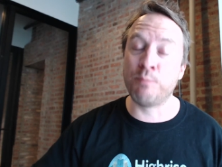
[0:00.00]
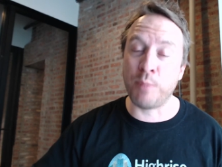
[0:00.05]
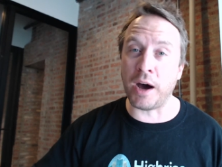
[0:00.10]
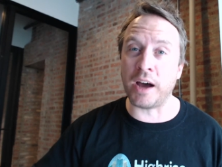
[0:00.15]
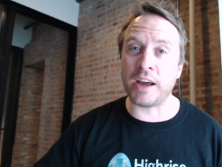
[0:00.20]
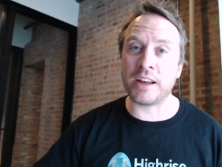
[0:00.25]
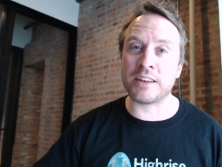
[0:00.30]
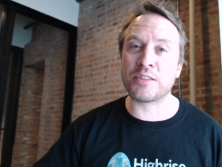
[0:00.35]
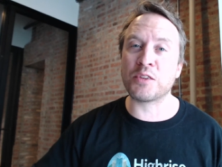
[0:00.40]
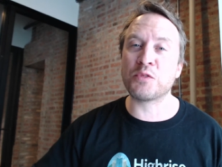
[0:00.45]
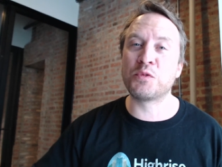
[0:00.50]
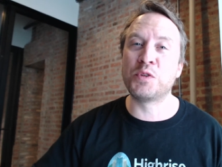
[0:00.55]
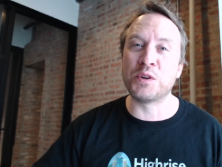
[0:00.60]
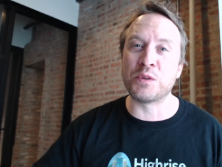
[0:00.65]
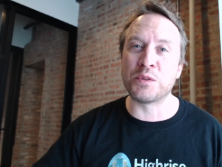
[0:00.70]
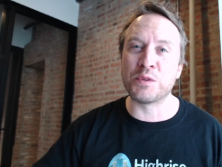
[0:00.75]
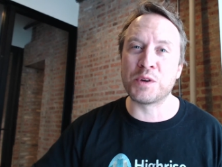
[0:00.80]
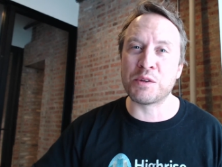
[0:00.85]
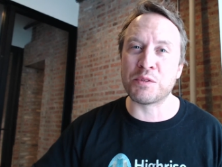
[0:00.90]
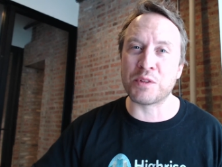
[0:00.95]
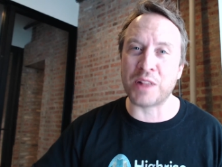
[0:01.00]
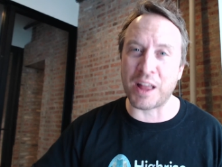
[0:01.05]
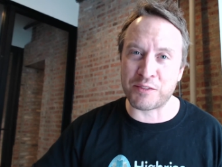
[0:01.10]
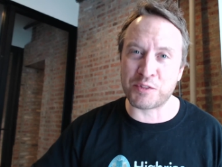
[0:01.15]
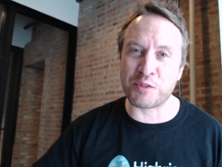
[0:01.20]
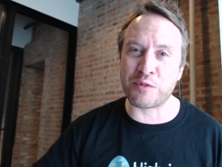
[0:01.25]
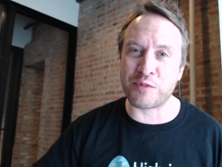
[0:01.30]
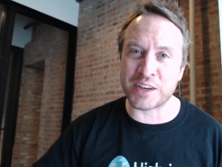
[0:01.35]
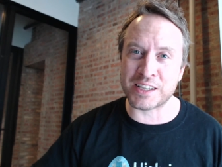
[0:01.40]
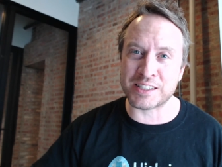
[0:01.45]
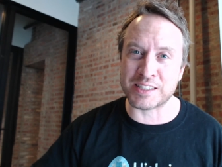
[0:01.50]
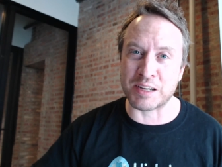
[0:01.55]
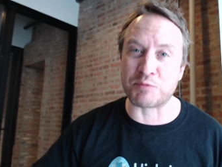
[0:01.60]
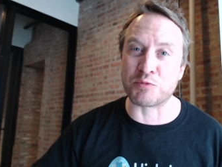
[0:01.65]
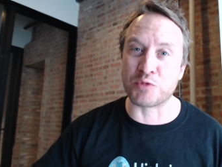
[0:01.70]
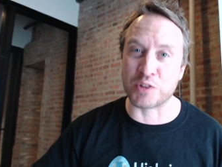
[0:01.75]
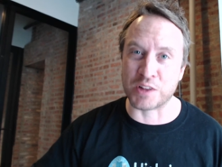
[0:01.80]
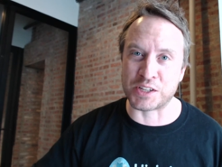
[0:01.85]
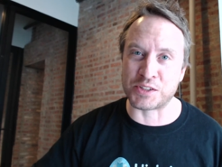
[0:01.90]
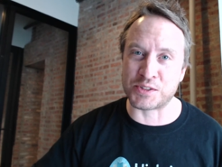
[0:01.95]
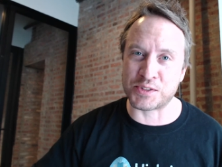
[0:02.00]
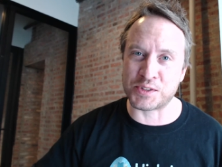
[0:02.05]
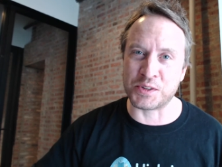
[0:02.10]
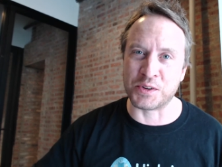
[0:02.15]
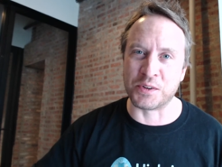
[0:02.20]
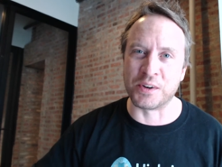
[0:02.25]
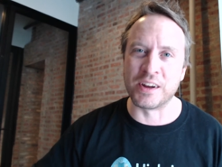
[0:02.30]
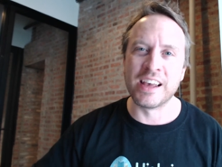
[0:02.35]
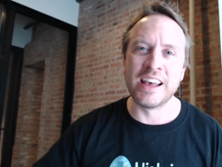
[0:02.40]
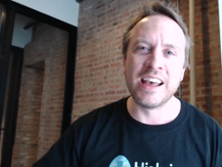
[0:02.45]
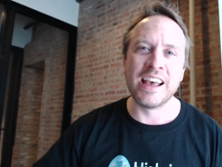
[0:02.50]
but we will have you fixed up really soon